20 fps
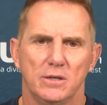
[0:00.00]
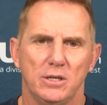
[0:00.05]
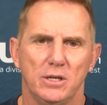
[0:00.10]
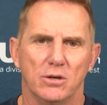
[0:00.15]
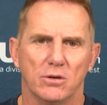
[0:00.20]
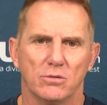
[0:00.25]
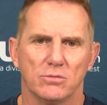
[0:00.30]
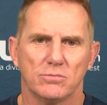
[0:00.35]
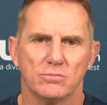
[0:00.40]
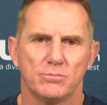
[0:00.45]
you
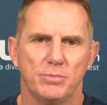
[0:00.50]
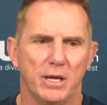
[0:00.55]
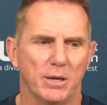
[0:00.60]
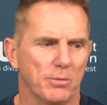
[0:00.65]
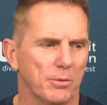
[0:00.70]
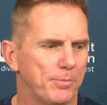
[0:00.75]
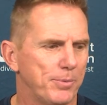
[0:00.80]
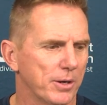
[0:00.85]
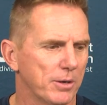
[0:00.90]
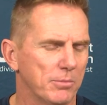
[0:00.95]
know, be
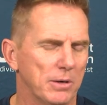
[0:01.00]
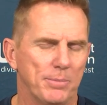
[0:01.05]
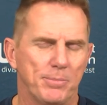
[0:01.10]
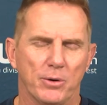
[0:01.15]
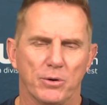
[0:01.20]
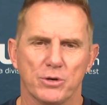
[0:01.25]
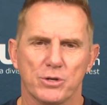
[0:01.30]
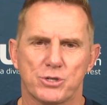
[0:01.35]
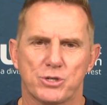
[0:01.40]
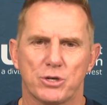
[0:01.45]
able to put them up
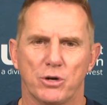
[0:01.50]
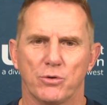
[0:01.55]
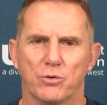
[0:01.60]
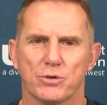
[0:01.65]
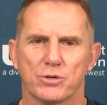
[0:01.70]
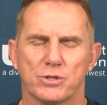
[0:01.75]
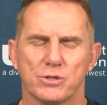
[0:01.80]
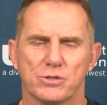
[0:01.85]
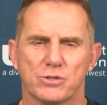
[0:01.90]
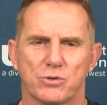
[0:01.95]
on his
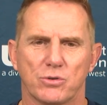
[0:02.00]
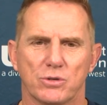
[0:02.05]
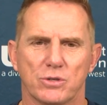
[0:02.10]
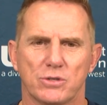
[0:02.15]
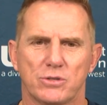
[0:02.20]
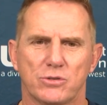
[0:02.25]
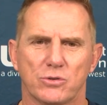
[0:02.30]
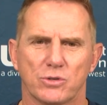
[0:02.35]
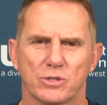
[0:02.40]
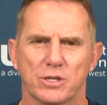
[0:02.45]
shoulders and
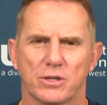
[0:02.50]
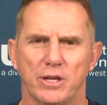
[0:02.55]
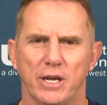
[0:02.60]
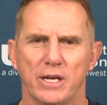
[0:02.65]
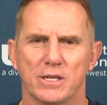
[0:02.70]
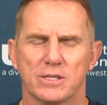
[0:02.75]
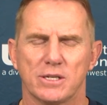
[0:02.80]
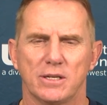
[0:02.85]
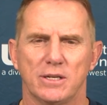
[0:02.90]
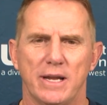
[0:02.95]
sorts of
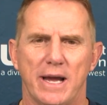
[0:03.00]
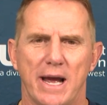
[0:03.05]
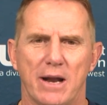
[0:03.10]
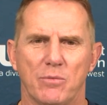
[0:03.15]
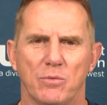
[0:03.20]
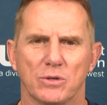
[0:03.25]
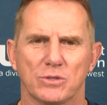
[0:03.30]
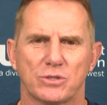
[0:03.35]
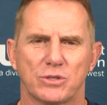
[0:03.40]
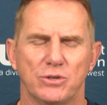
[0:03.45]
things that a
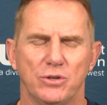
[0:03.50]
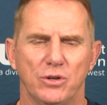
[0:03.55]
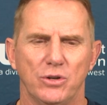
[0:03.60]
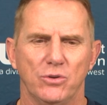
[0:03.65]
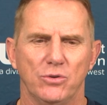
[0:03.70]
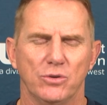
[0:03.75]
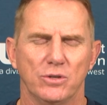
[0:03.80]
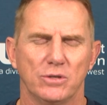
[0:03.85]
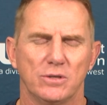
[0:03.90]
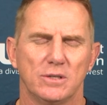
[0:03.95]
dad wants to
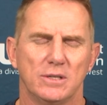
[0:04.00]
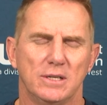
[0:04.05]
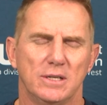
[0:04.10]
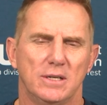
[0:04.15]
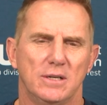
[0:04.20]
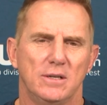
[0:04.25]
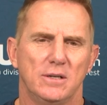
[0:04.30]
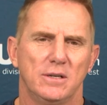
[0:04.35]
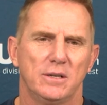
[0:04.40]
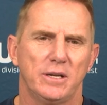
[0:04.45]
do.
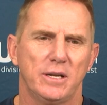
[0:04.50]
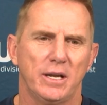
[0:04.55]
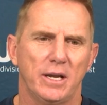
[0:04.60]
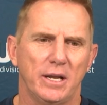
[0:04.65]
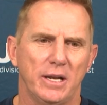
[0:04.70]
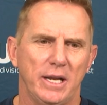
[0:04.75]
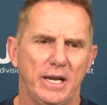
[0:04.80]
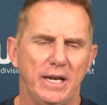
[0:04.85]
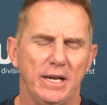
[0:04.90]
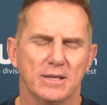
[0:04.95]

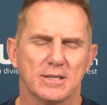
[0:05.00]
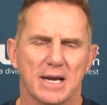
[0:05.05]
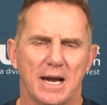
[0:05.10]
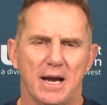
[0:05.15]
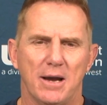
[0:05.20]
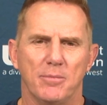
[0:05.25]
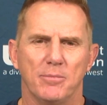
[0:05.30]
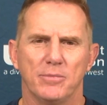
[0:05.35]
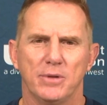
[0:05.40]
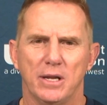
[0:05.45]
And any
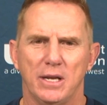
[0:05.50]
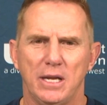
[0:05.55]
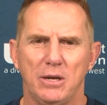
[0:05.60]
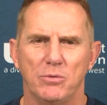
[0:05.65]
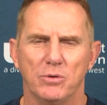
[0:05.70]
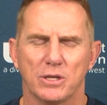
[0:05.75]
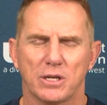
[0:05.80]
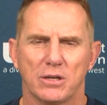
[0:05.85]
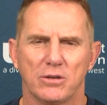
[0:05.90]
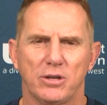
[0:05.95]
time that he
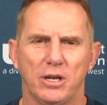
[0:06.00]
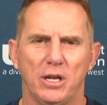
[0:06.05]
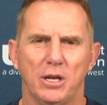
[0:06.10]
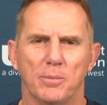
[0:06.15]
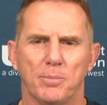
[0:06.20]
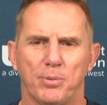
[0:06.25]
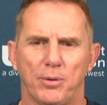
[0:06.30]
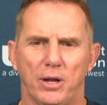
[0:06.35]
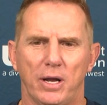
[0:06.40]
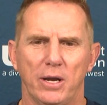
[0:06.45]
would continue
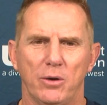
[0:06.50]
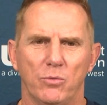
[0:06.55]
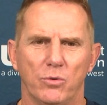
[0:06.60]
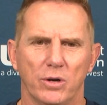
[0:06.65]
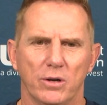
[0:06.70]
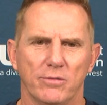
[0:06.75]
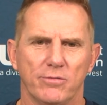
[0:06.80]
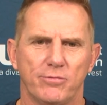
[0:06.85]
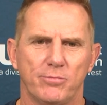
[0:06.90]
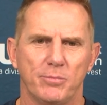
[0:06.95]
to play
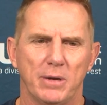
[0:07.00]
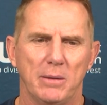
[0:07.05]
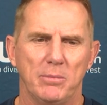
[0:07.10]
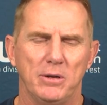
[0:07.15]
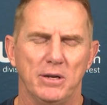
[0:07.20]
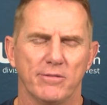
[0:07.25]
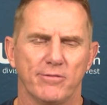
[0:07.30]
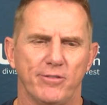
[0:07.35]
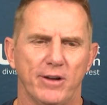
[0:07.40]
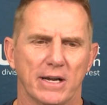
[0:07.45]
would have
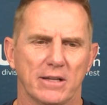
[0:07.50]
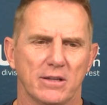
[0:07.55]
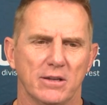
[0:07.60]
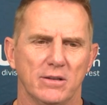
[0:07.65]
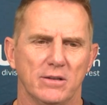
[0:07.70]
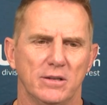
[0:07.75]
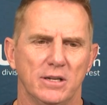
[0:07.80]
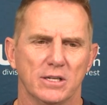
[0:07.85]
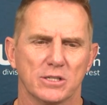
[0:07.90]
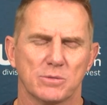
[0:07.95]
maybe
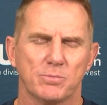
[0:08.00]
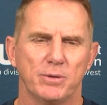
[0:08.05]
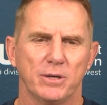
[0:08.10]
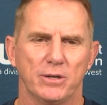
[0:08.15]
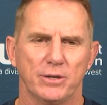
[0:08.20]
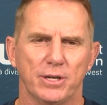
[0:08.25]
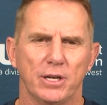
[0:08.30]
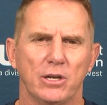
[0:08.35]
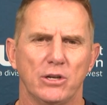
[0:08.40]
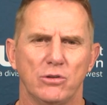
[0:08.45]
affected his
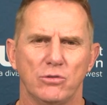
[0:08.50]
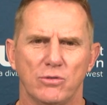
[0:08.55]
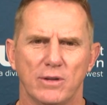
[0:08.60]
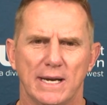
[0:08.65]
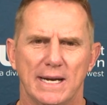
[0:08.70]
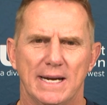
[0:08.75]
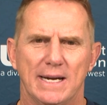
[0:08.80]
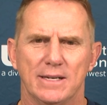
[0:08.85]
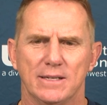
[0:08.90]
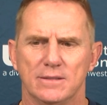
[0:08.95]
ability to do
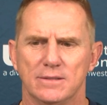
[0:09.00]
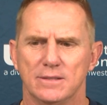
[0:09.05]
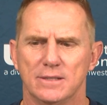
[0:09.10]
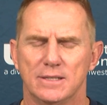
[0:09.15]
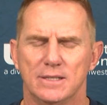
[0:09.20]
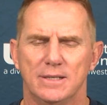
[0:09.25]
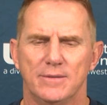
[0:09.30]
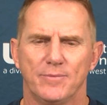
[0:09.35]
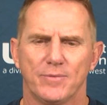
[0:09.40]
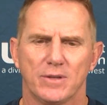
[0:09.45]
that. And
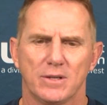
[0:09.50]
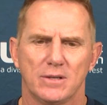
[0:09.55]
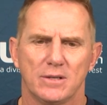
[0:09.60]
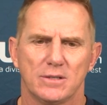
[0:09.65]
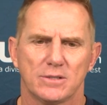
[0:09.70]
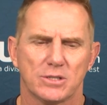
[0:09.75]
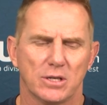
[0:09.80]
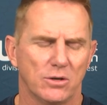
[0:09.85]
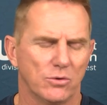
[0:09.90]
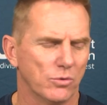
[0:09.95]

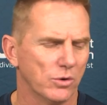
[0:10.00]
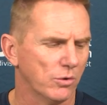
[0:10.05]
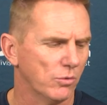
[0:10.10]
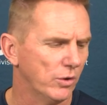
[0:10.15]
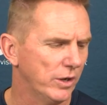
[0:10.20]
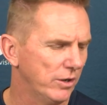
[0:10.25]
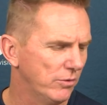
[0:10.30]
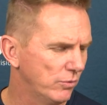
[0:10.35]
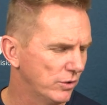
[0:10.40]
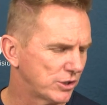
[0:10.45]
so
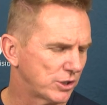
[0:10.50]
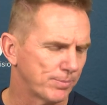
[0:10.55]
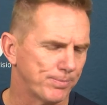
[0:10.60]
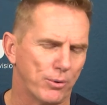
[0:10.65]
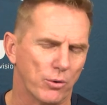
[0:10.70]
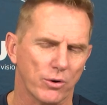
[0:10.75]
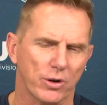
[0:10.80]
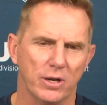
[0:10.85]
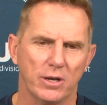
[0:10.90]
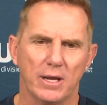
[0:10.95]
we
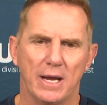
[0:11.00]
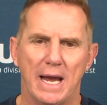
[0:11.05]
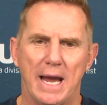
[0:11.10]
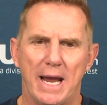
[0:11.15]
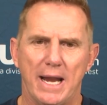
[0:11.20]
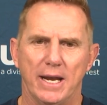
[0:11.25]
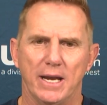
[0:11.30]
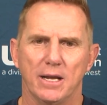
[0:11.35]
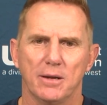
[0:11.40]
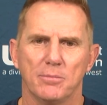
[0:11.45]
supported it,
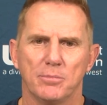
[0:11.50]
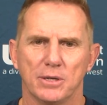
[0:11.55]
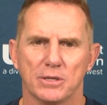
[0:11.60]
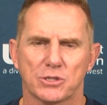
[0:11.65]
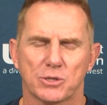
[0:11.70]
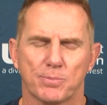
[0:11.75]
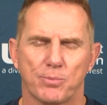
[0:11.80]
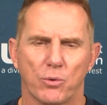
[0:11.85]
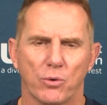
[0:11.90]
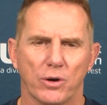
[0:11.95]
hated it, but
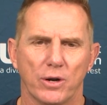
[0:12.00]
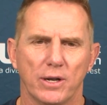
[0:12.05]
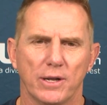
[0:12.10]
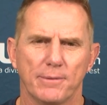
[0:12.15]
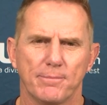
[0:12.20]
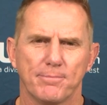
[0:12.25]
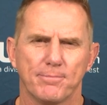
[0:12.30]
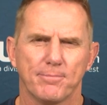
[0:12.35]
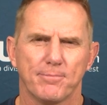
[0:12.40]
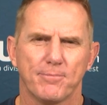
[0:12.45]
supported
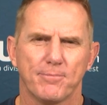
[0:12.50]
it.